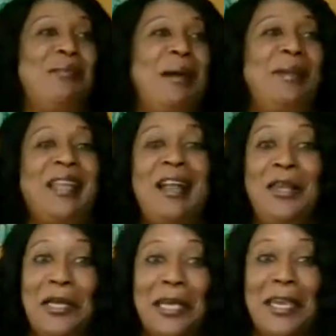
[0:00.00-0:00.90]
mama not
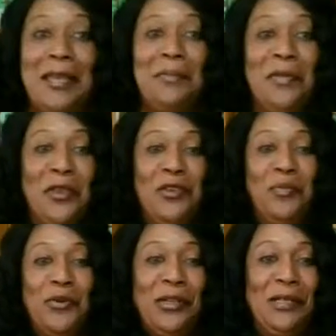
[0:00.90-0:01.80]
looking, you
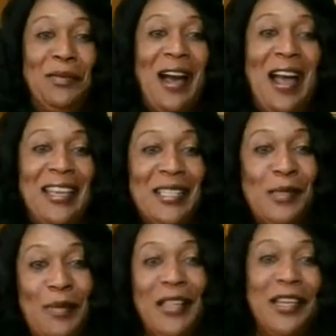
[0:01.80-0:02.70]
pour some condensed
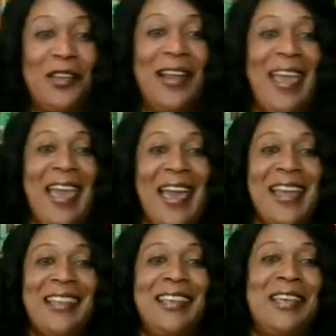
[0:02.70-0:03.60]
milk in your
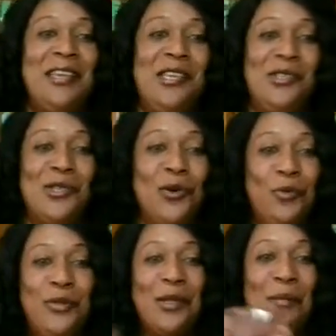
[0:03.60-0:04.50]
hand, you
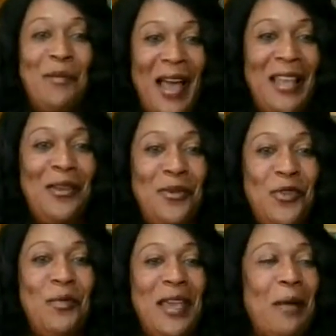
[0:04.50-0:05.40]
scoop some Milo and
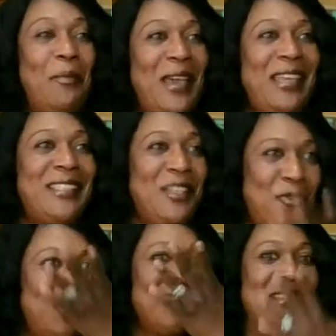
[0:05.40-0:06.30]
you make a paste and you
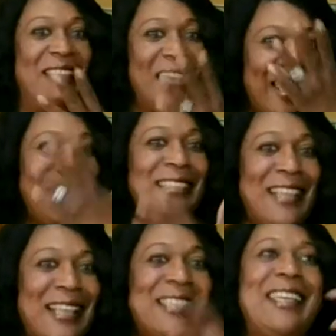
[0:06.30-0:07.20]
just lick it
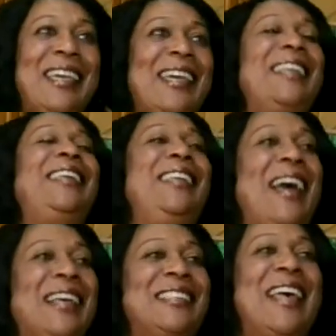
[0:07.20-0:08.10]
as a kid.
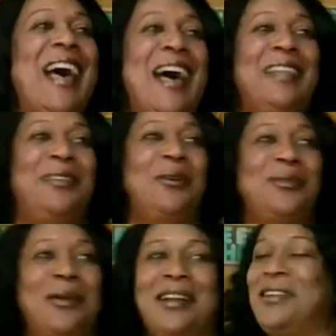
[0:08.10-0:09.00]
Yes, those were